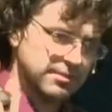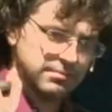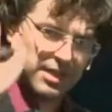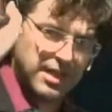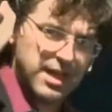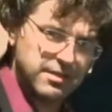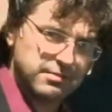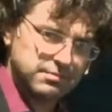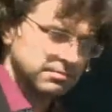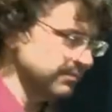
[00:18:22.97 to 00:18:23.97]
And again,
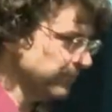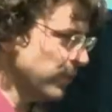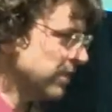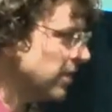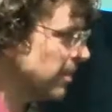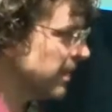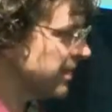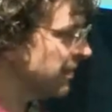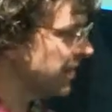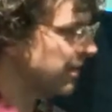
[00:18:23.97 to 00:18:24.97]
we can talk about
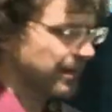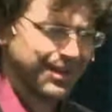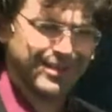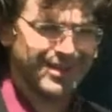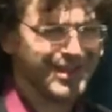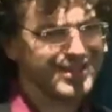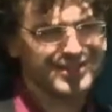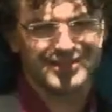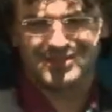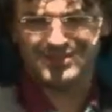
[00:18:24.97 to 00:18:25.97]
that later. I
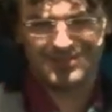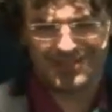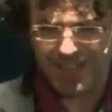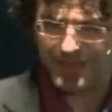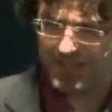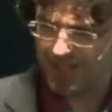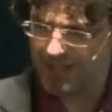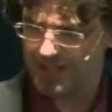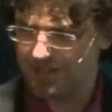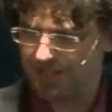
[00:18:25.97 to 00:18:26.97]
can dive into the
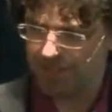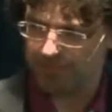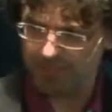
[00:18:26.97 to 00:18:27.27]
geek stuff